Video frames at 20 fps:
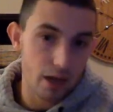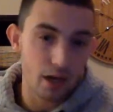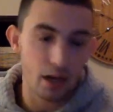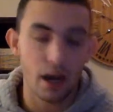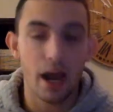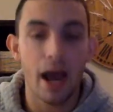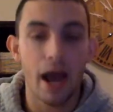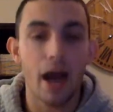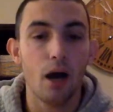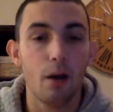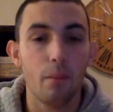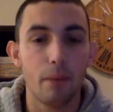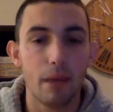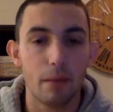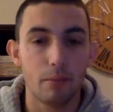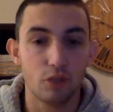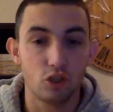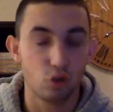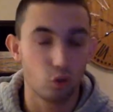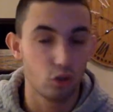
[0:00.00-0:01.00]

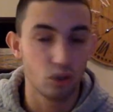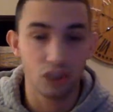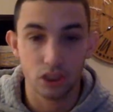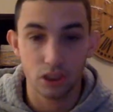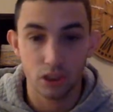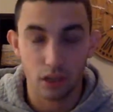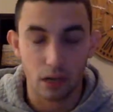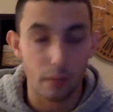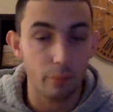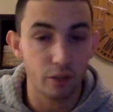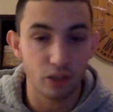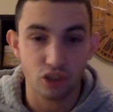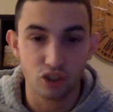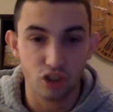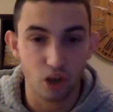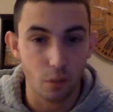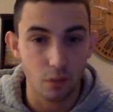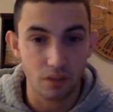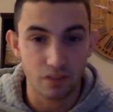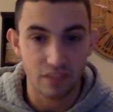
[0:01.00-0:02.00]
Alabama, Georgia a couple years
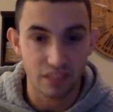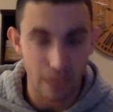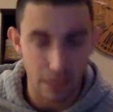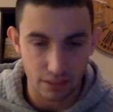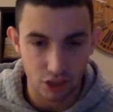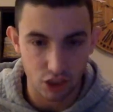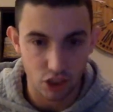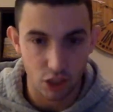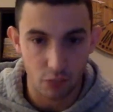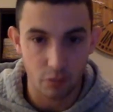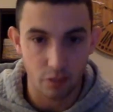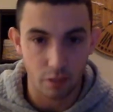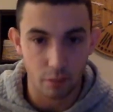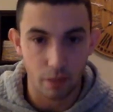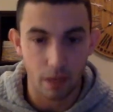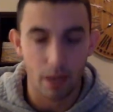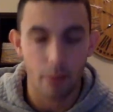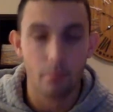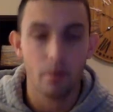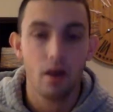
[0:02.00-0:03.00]
ago was a fantastic championship
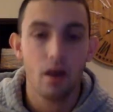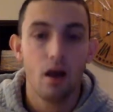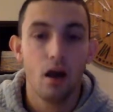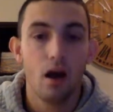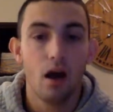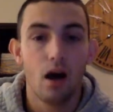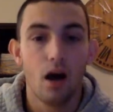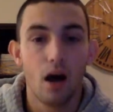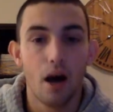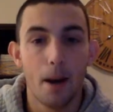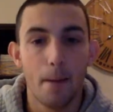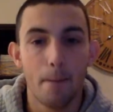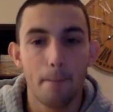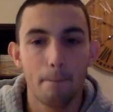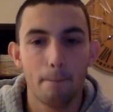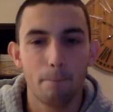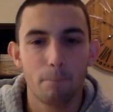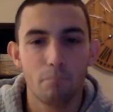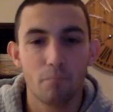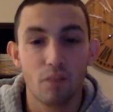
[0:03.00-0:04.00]
game.
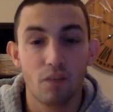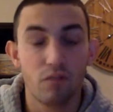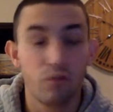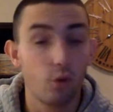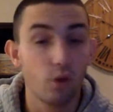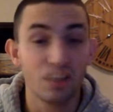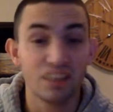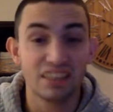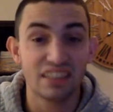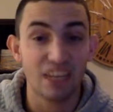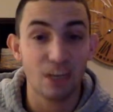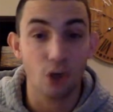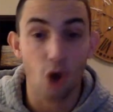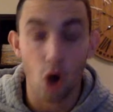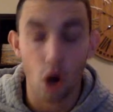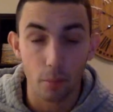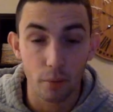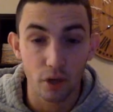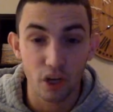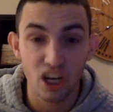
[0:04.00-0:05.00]
Florida State,
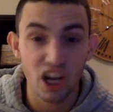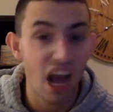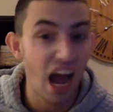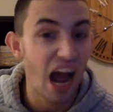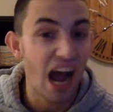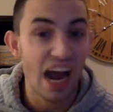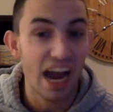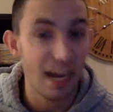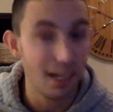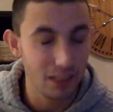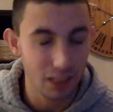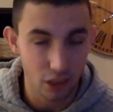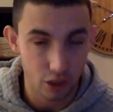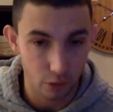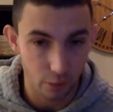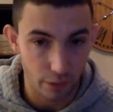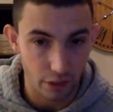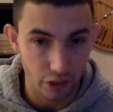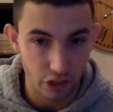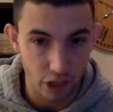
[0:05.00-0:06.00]
Auburn, highly
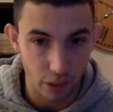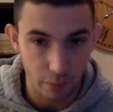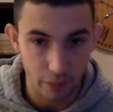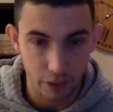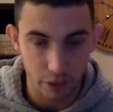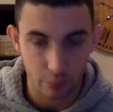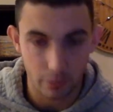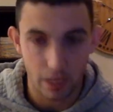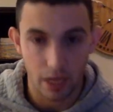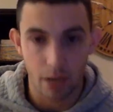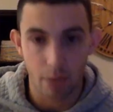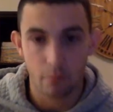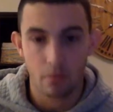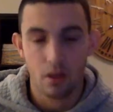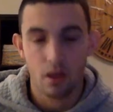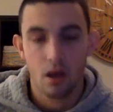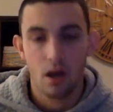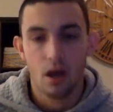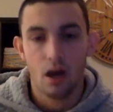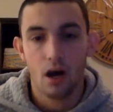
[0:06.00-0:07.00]
underrated championship game.
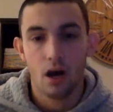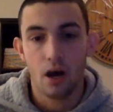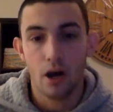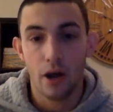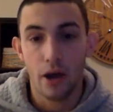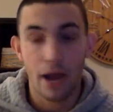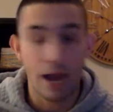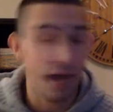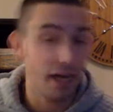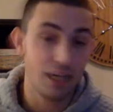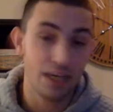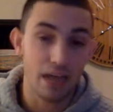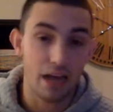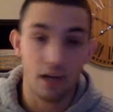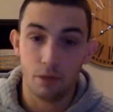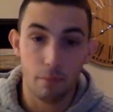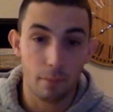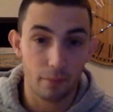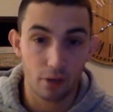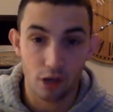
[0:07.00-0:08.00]
Any
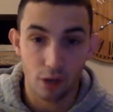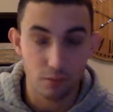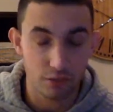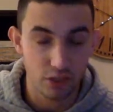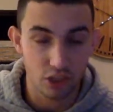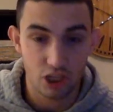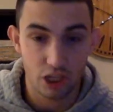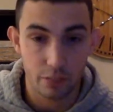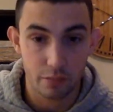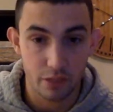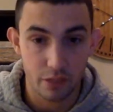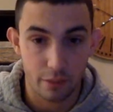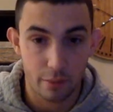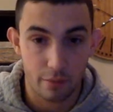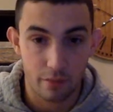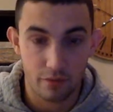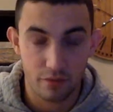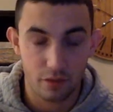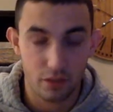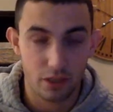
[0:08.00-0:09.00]
Alabama Clemson championship game,
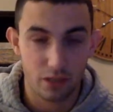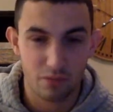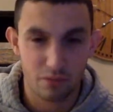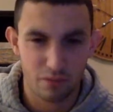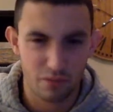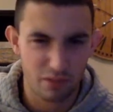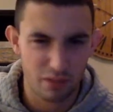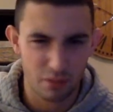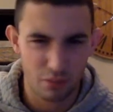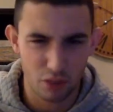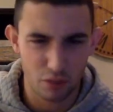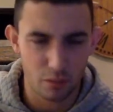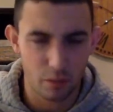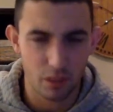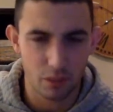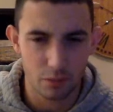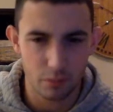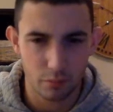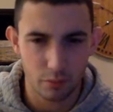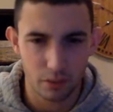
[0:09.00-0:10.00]
I feel like for the most part
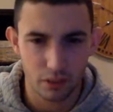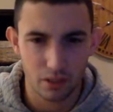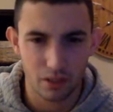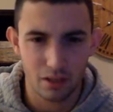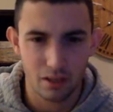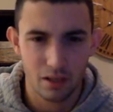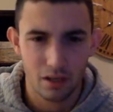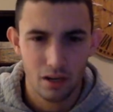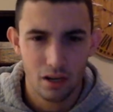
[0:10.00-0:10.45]
has been pretty good.